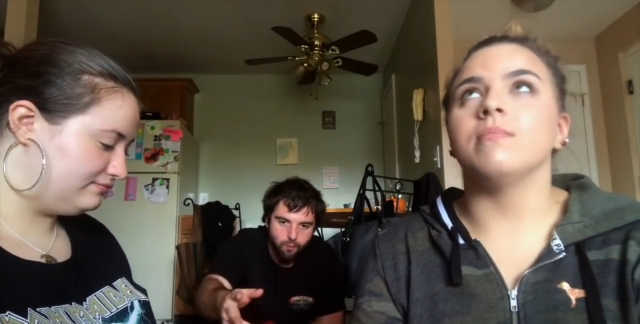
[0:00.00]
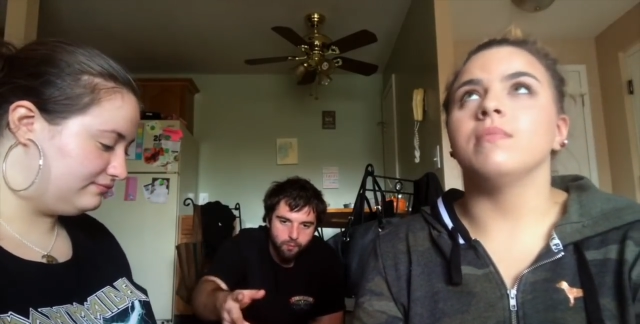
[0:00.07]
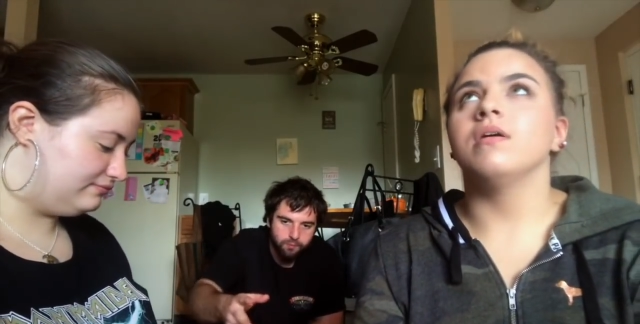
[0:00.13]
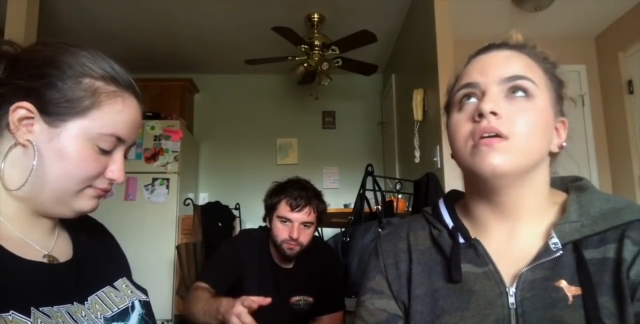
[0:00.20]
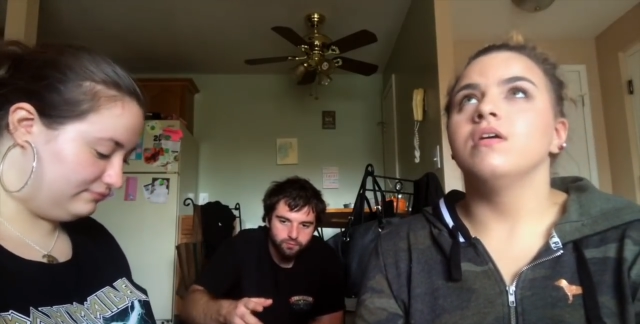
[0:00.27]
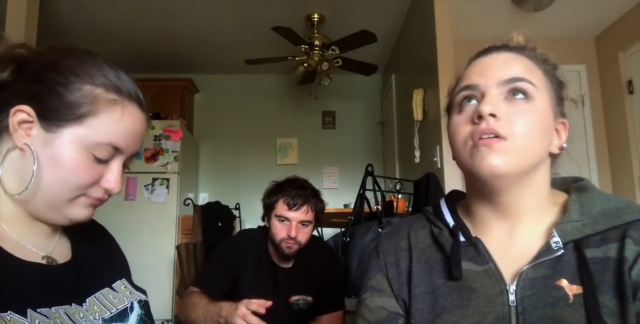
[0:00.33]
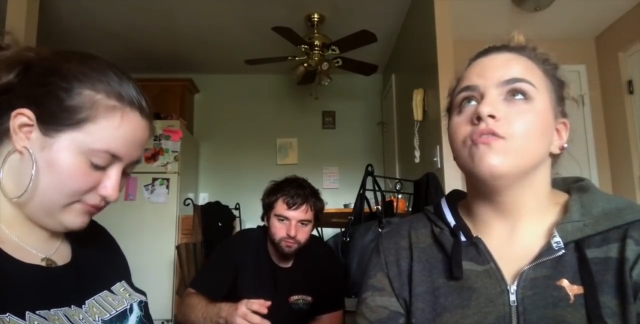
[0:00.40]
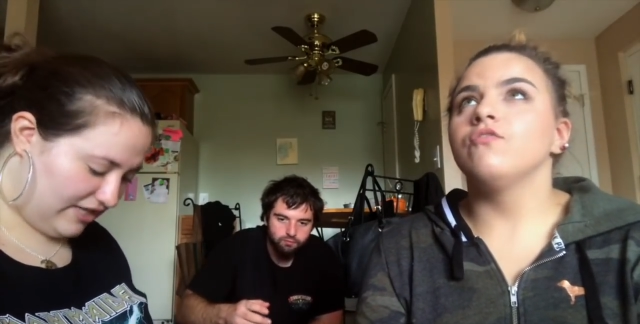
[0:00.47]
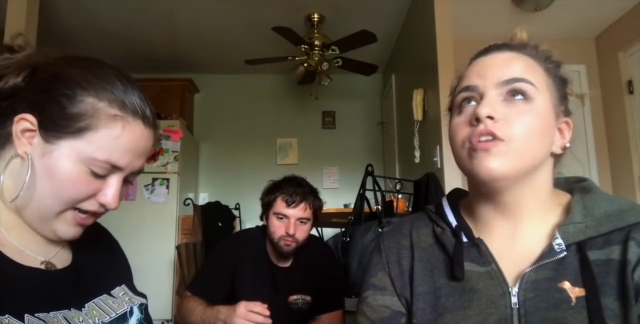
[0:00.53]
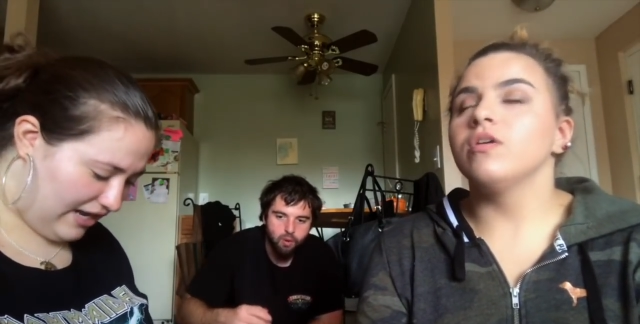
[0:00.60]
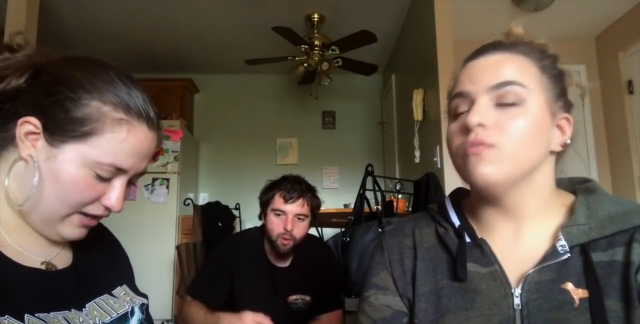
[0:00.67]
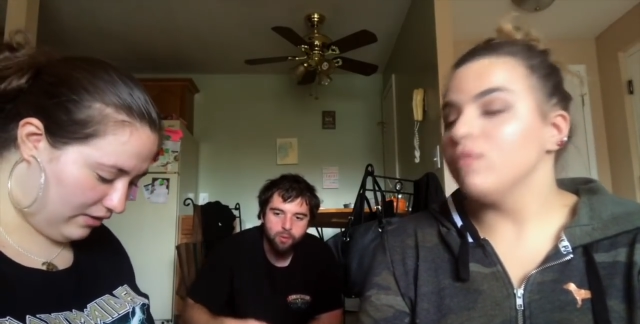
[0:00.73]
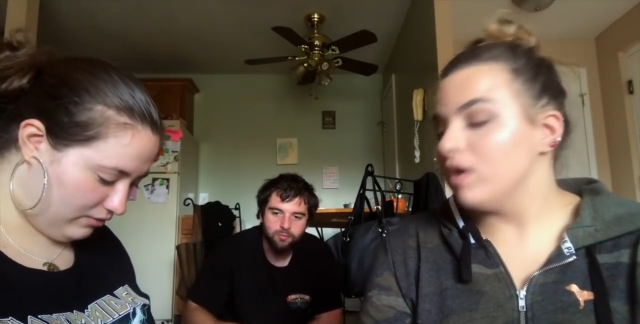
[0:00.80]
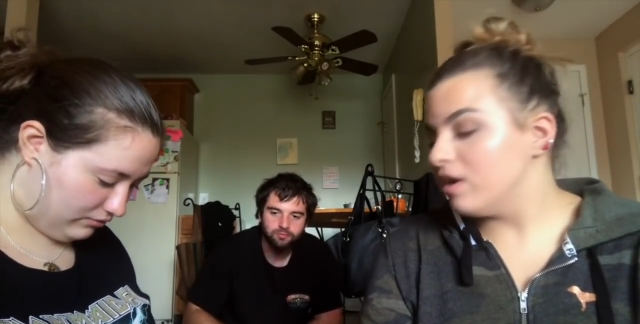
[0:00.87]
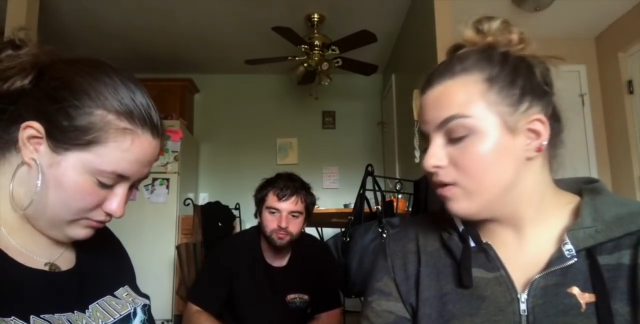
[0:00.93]
Speaker 1: him
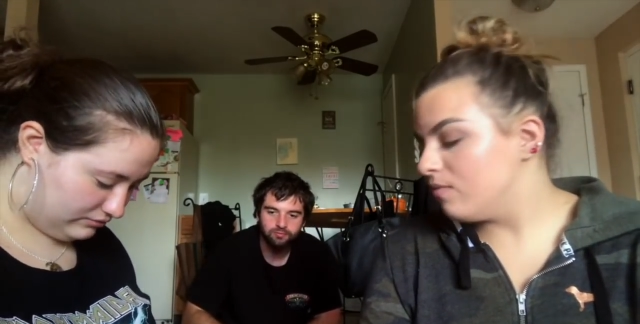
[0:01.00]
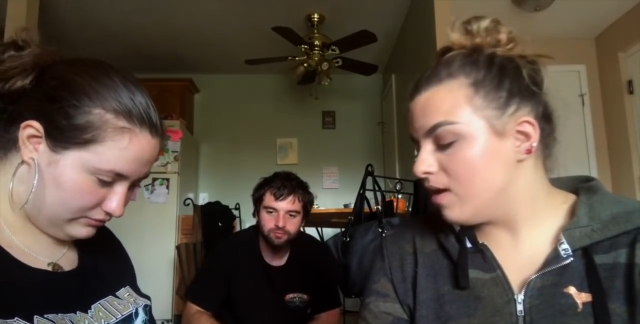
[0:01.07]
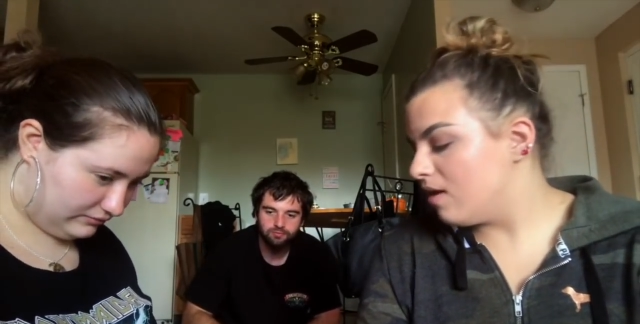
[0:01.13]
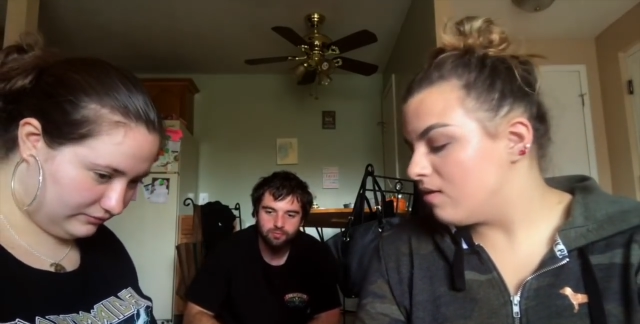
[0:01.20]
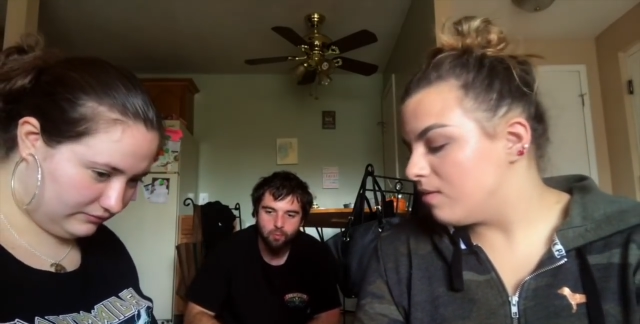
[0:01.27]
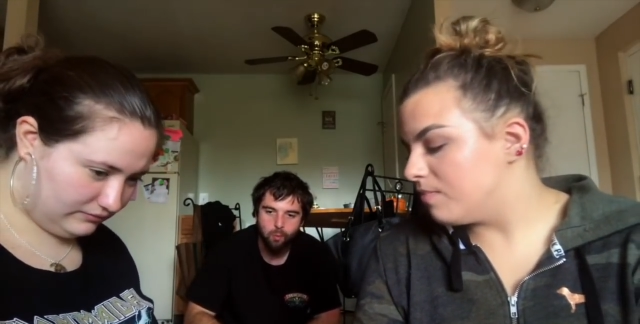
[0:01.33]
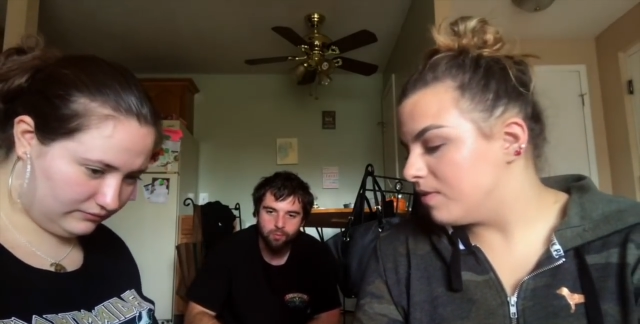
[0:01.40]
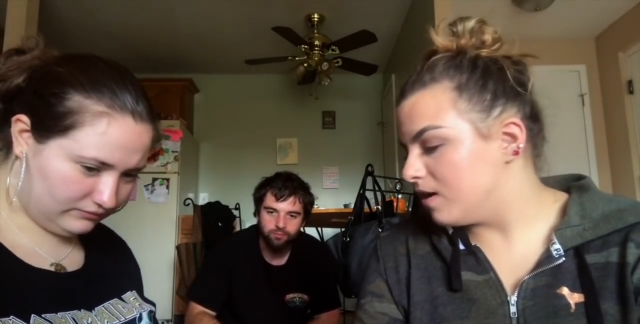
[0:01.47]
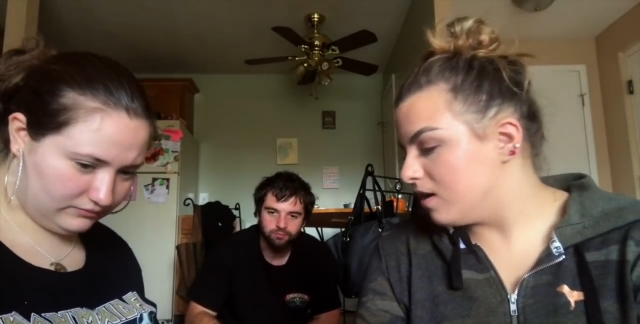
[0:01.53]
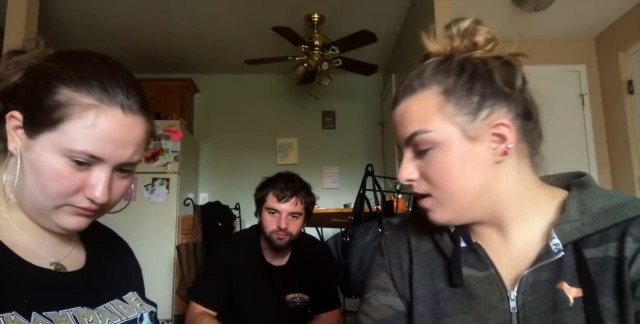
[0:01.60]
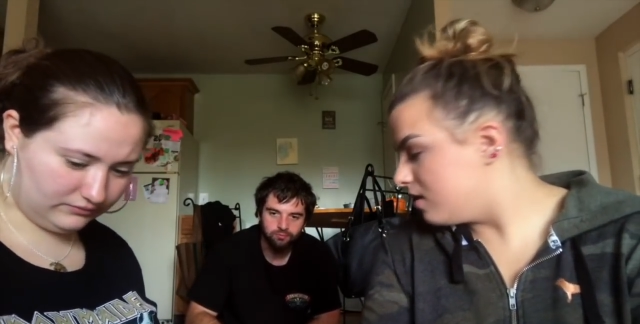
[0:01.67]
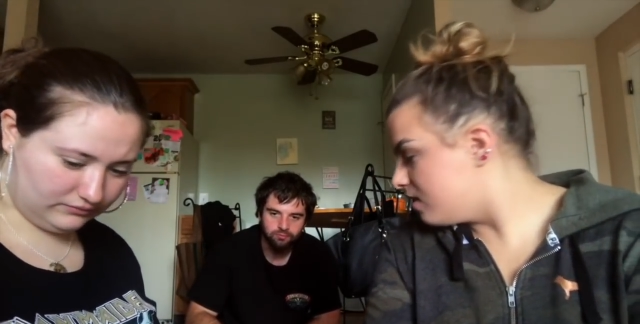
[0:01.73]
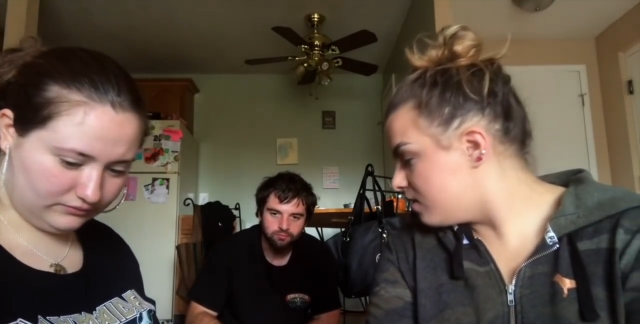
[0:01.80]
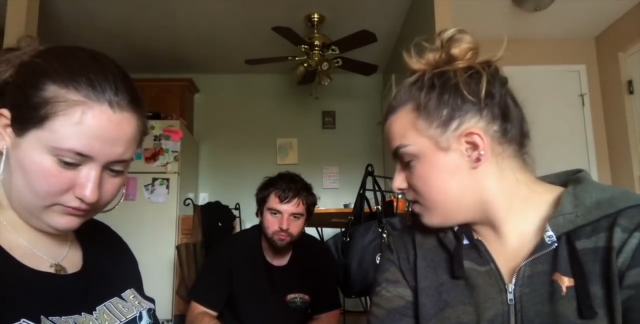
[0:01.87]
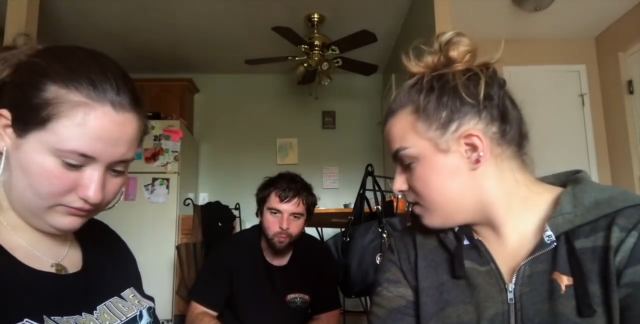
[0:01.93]
freaking running around up
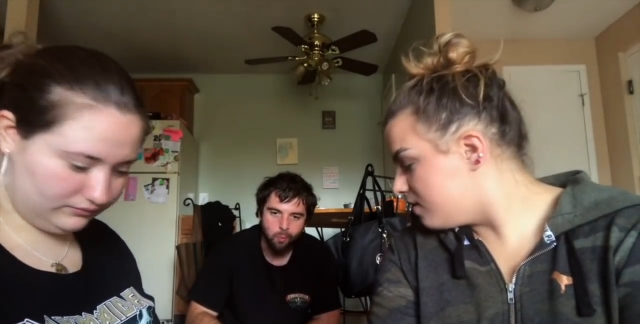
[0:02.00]
there